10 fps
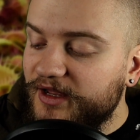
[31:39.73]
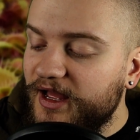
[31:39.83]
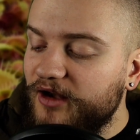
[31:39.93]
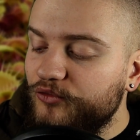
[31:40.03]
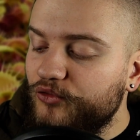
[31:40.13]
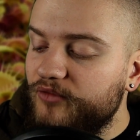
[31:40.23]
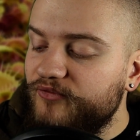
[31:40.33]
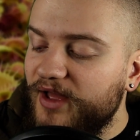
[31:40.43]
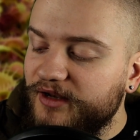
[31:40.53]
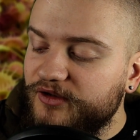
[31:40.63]

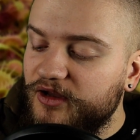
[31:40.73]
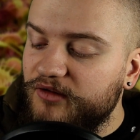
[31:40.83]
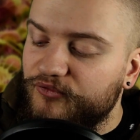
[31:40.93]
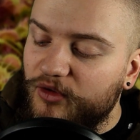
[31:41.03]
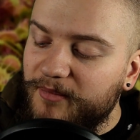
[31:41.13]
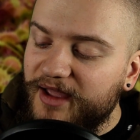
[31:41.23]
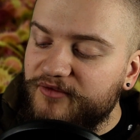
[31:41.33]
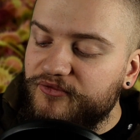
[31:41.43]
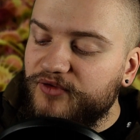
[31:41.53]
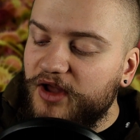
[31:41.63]
Aldrovanda from a
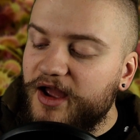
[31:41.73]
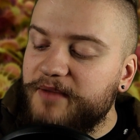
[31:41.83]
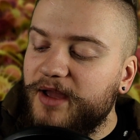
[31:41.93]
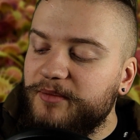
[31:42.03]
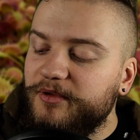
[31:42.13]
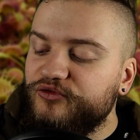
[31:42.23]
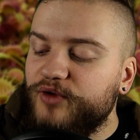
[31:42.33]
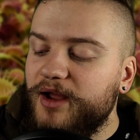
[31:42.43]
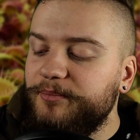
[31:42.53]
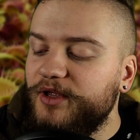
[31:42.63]
flypaper
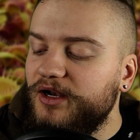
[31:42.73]
trap